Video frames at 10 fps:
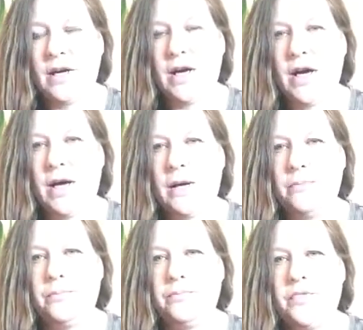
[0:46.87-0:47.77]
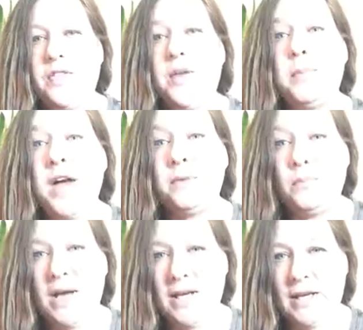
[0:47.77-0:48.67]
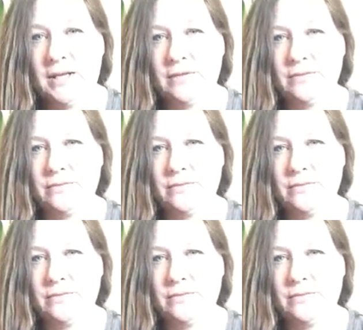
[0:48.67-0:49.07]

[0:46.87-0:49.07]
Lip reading: that they paid money